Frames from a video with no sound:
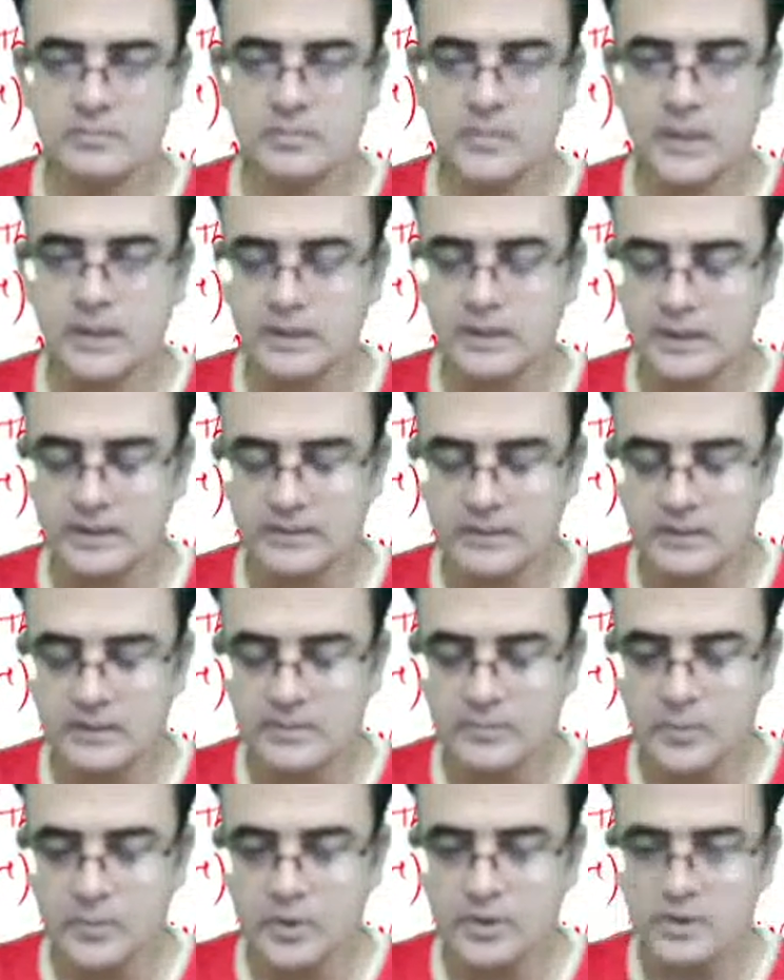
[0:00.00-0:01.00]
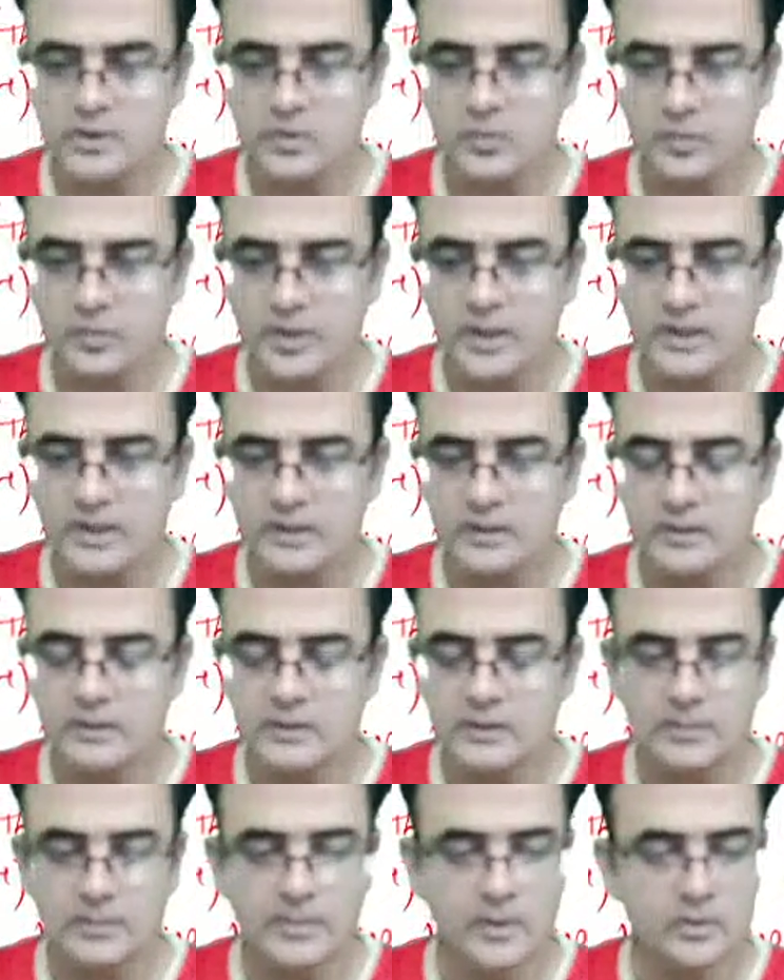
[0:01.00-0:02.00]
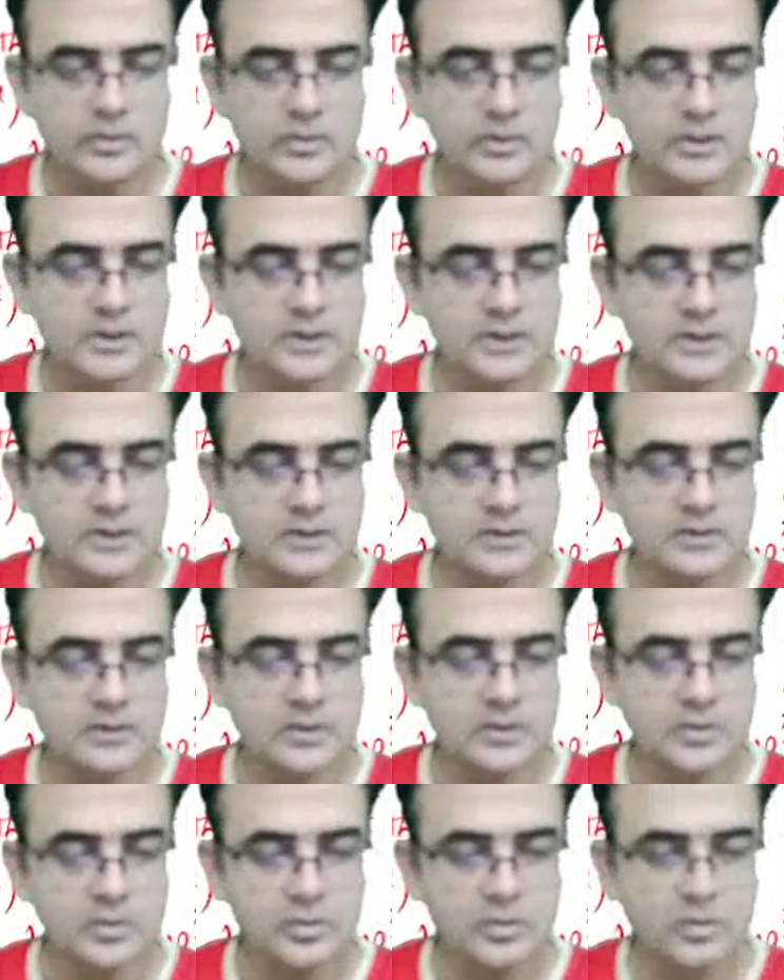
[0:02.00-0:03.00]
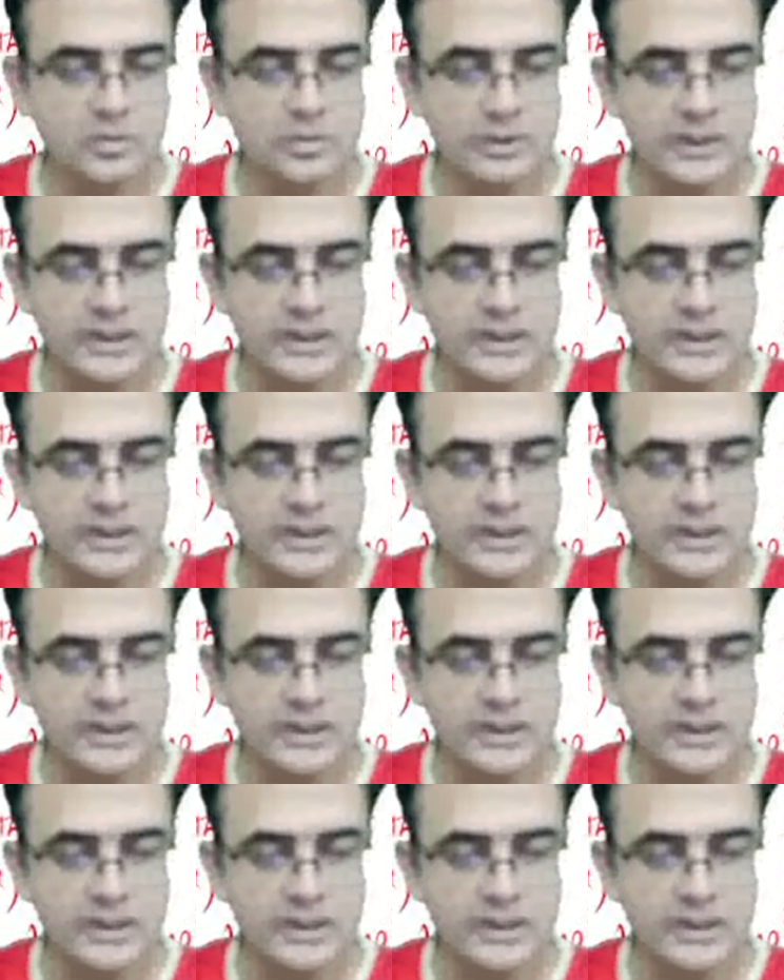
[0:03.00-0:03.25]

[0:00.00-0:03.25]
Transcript: another important way about the row